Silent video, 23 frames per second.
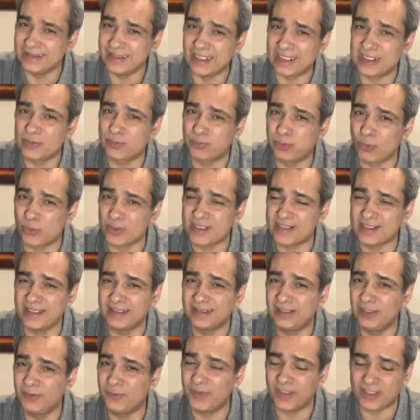Explore
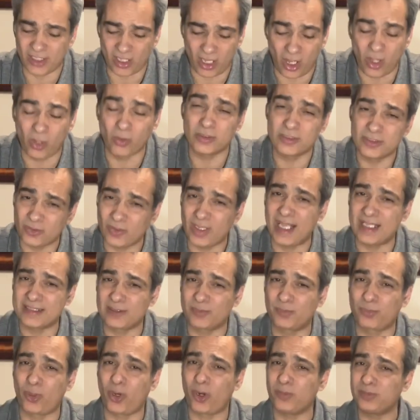Scientific also has a
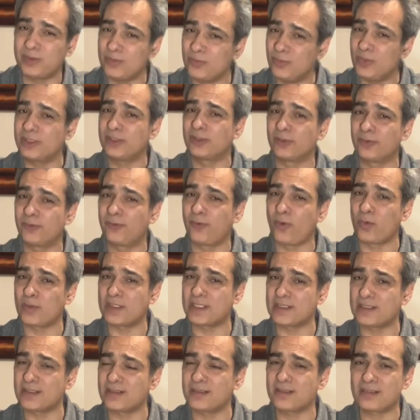problem with their
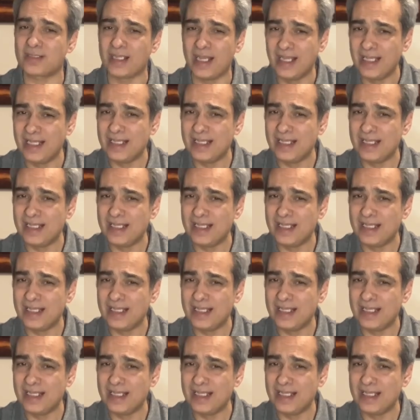focuses.